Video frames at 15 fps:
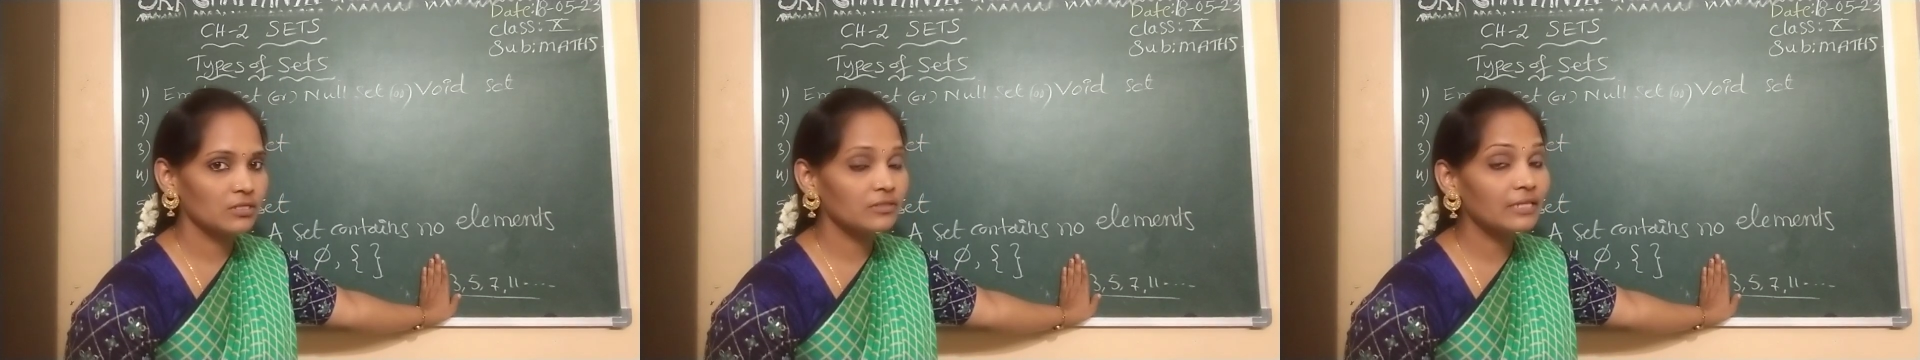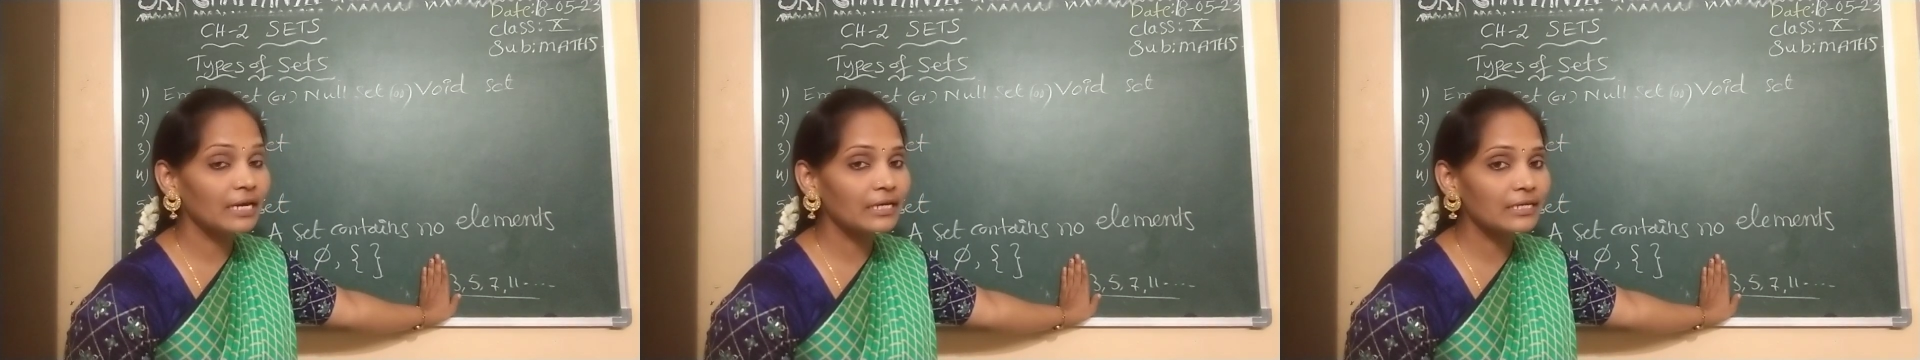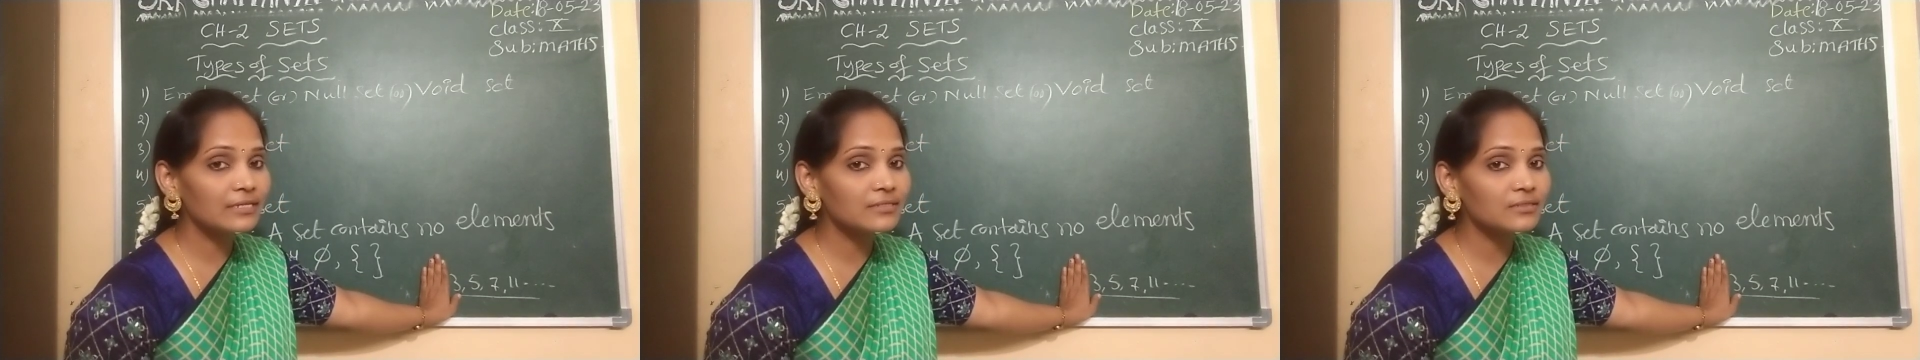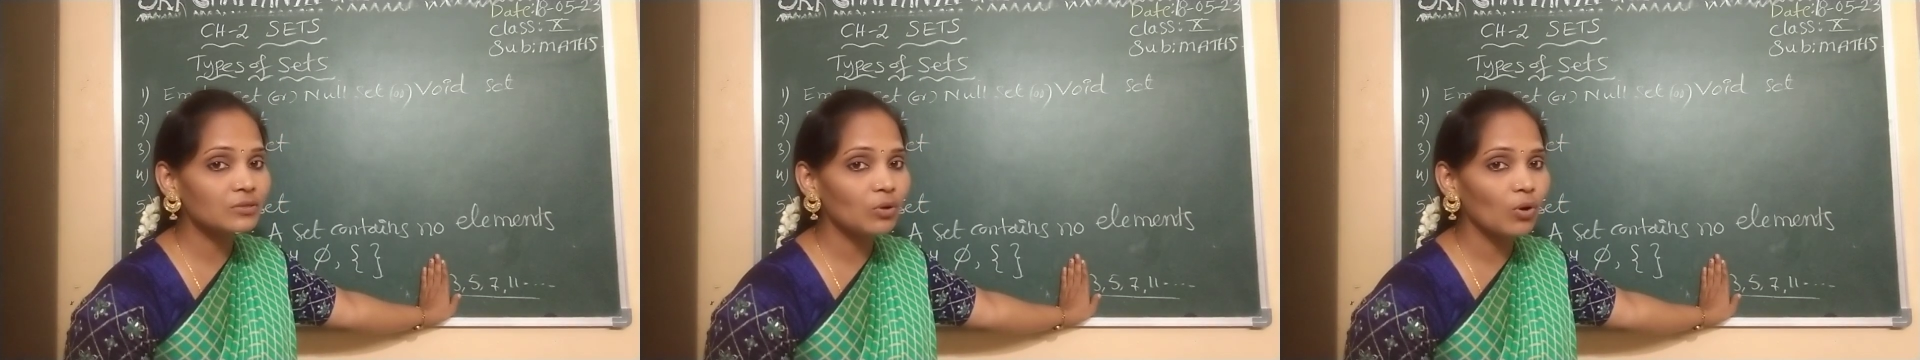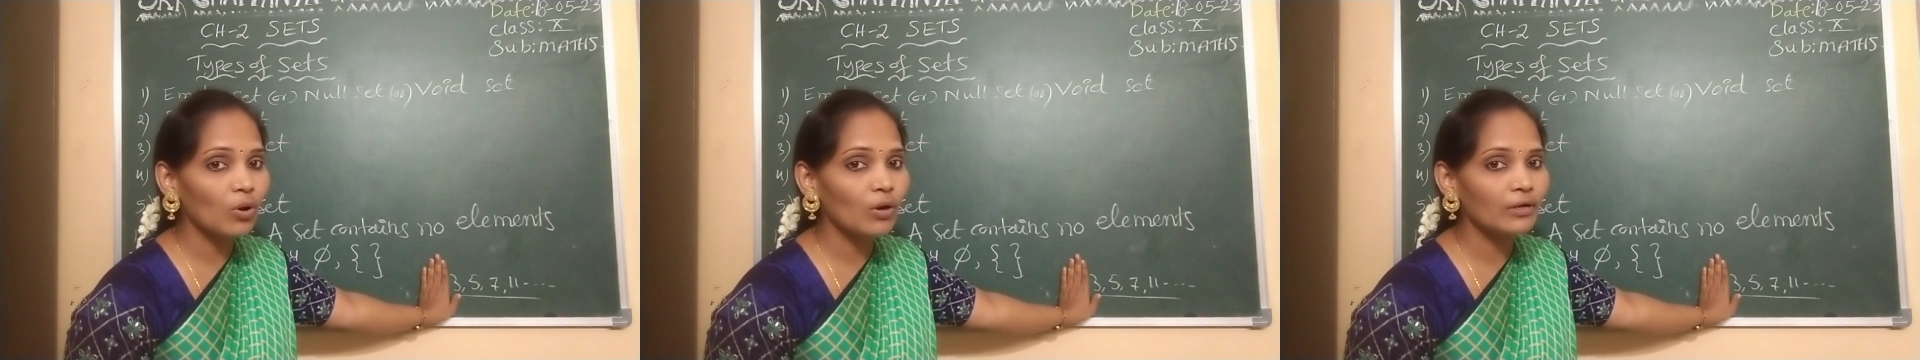That is
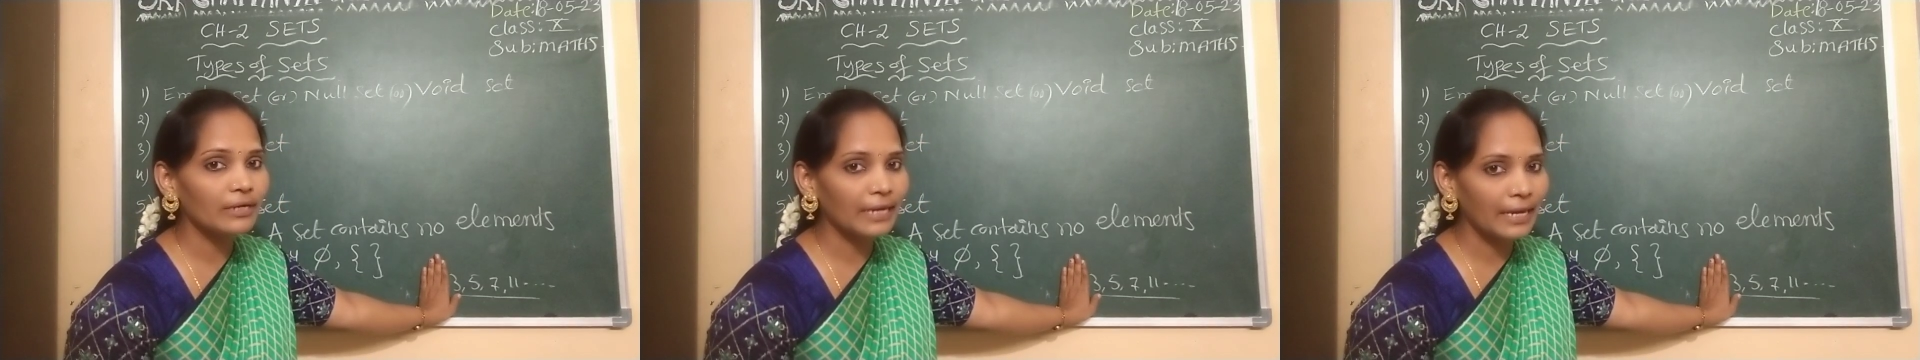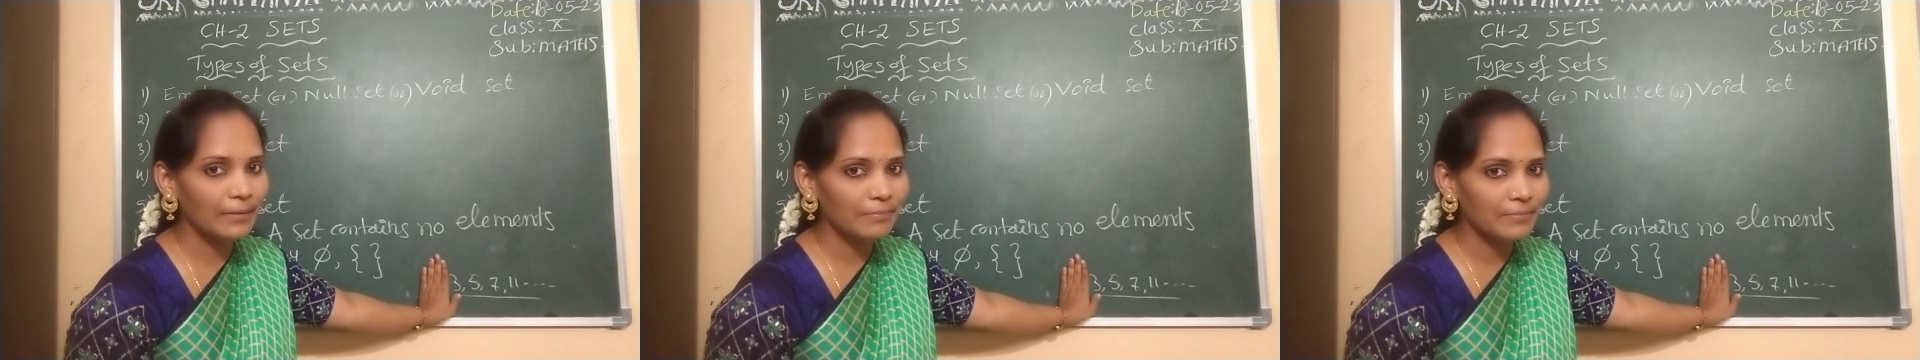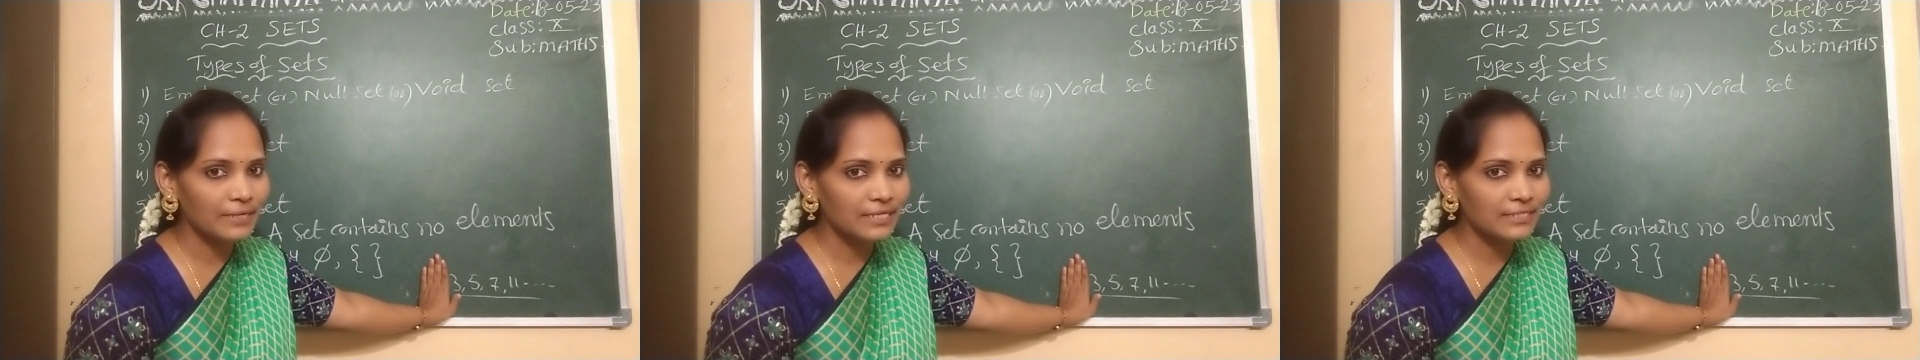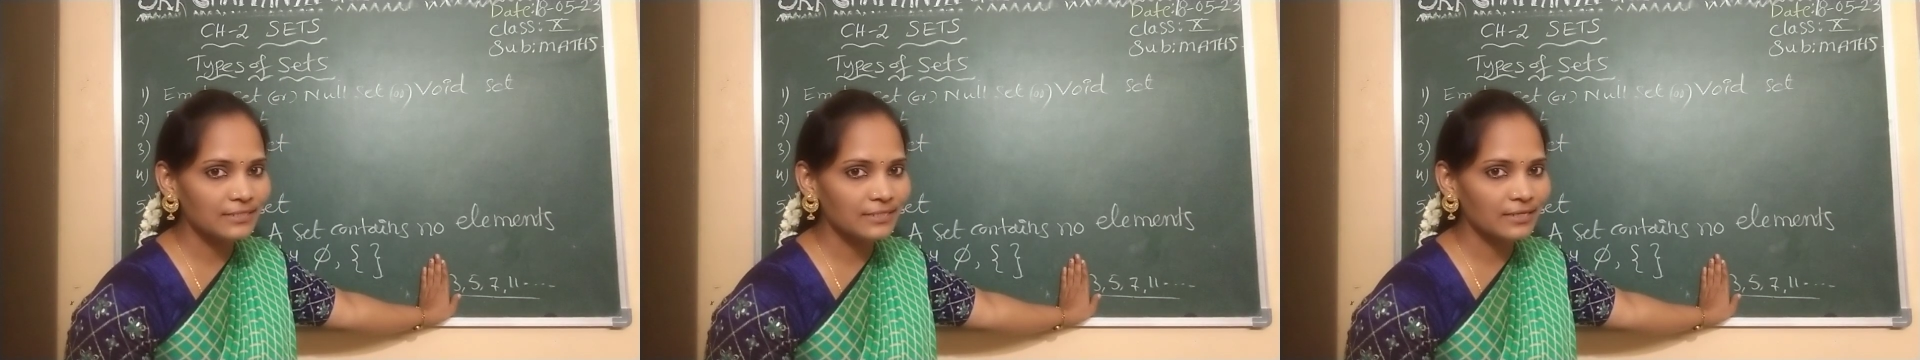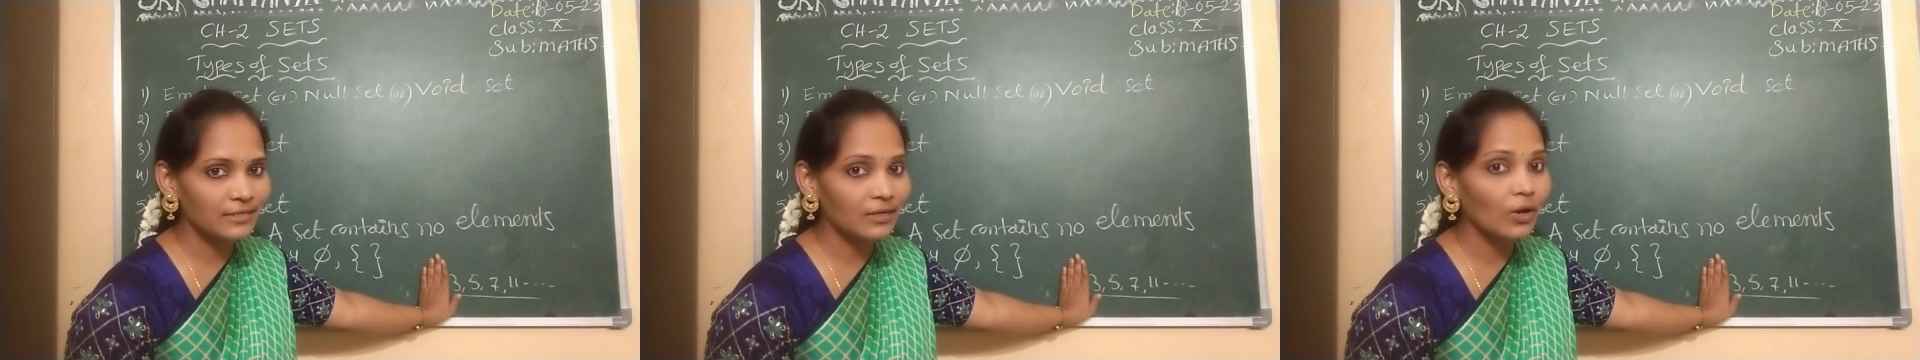called empty
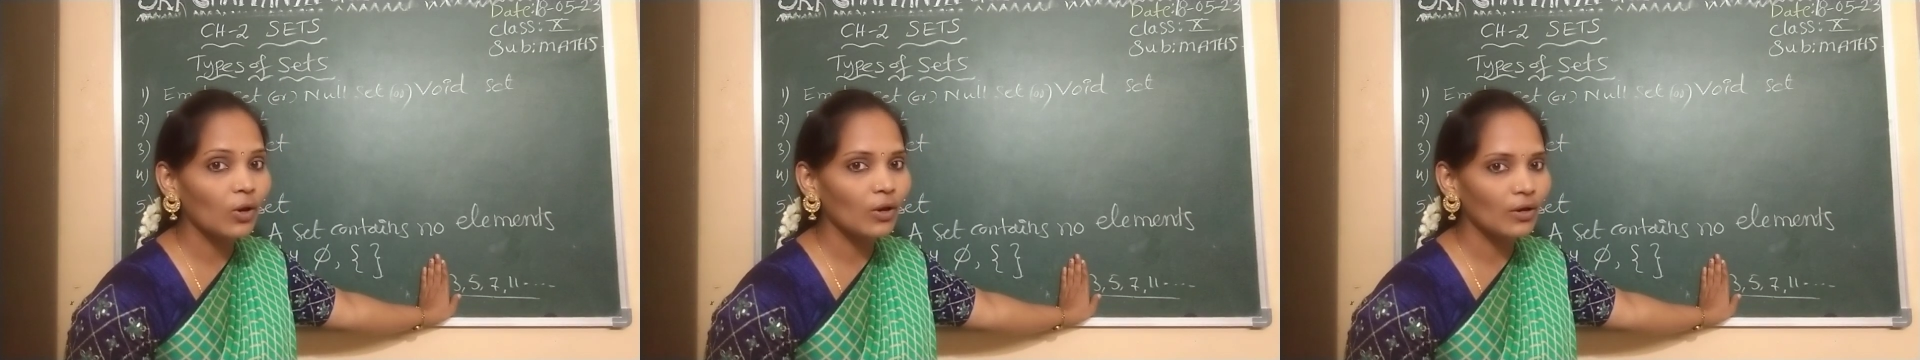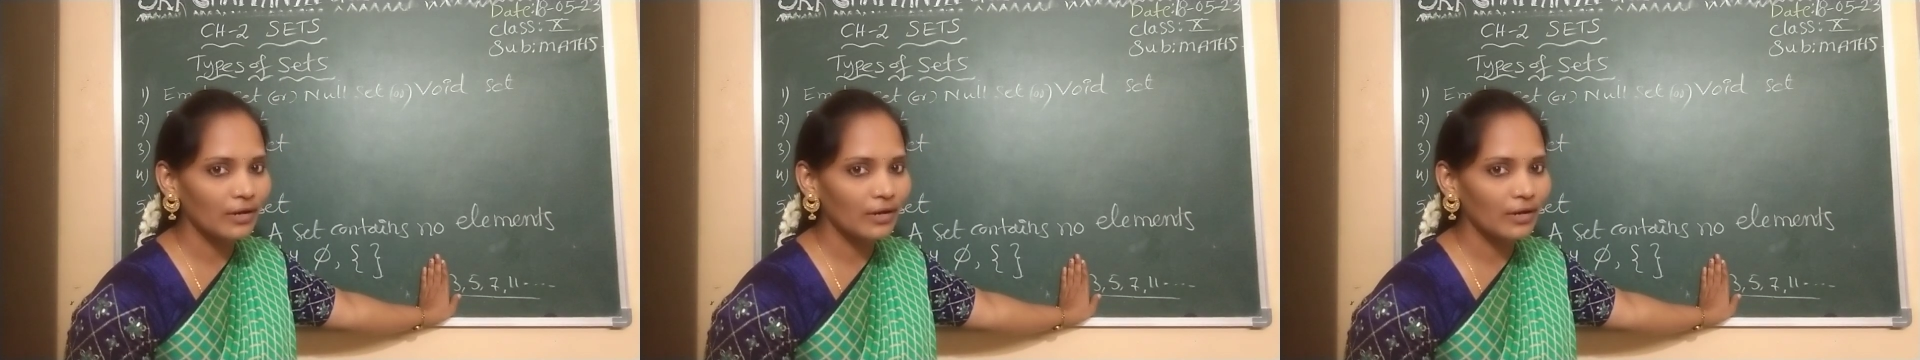set or